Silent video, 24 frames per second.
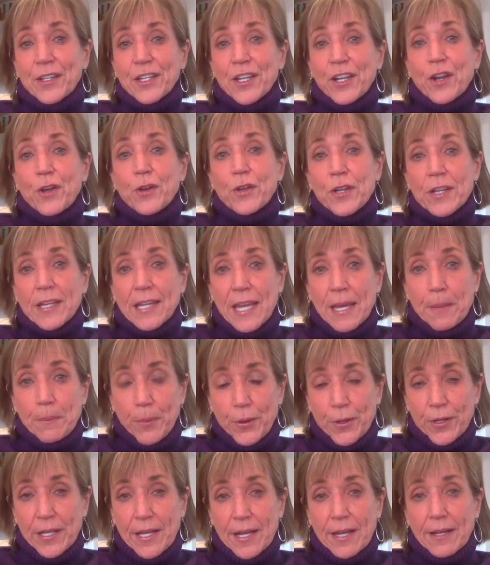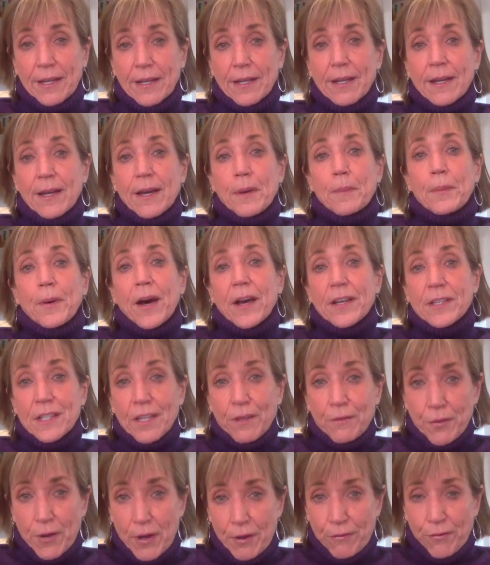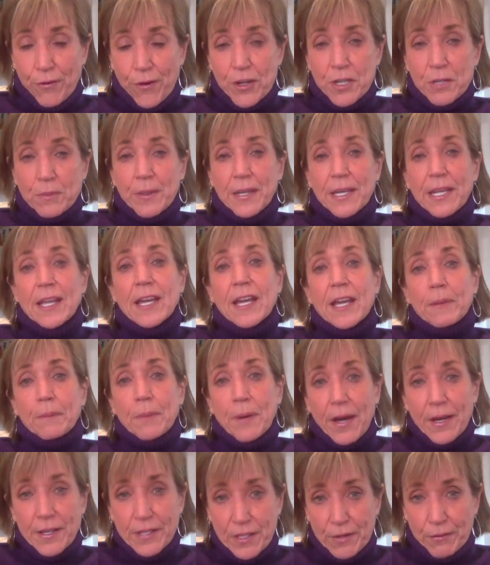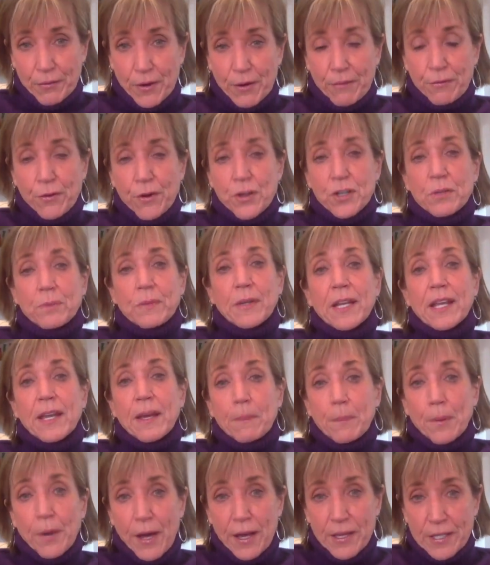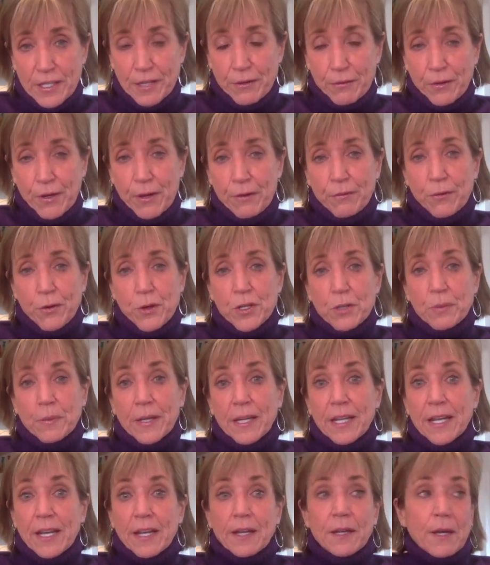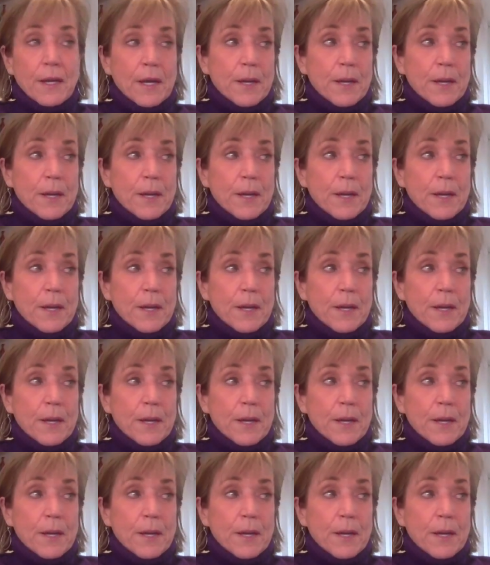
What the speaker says: You keep putting positive reinforcement in, positive reinforcement in, positive reinforcement in.